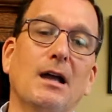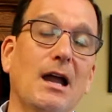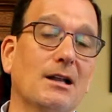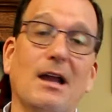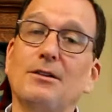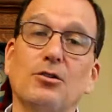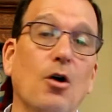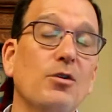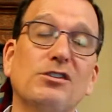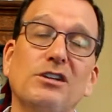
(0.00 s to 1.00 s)
and you're
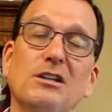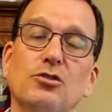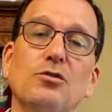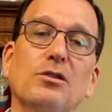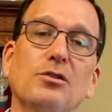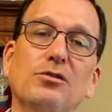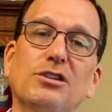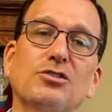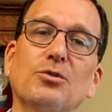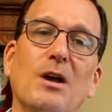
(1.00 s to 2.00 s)
always seeing new
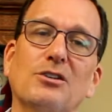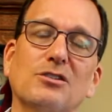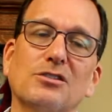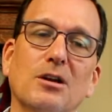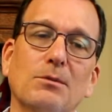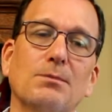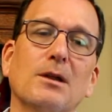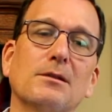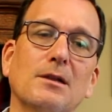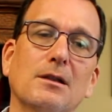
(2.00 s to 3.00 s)
situations come up
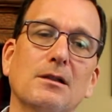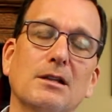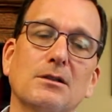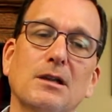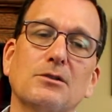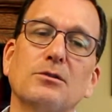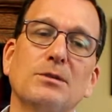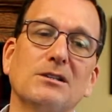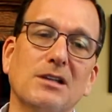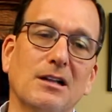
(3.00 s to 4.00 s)
that could
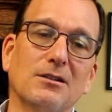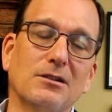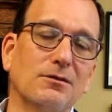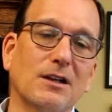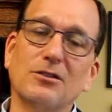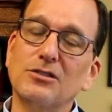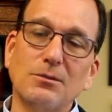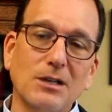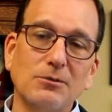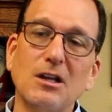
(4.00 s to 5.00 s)
be a title defect. There's
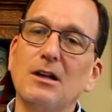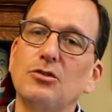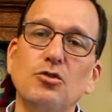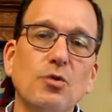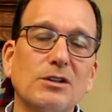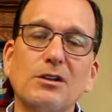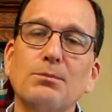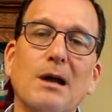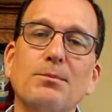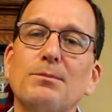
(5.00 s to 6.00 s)
sometimes new ones
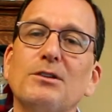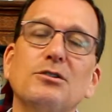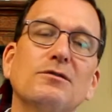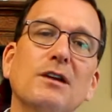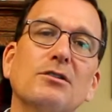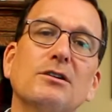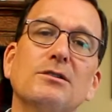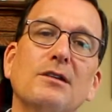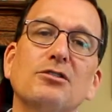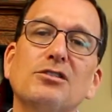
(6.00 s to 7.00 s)
that pop up that you've
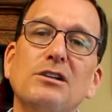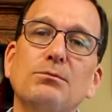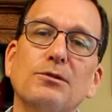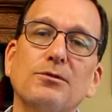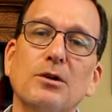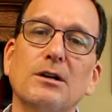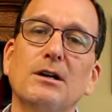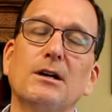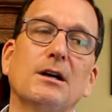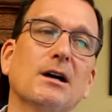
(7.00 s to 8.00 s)
never seen before.
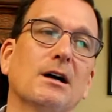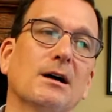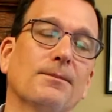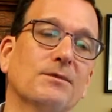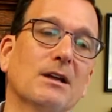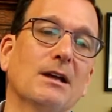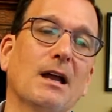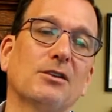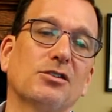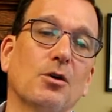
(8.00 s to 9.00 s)

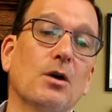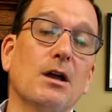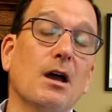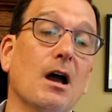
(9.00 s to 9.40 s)
And so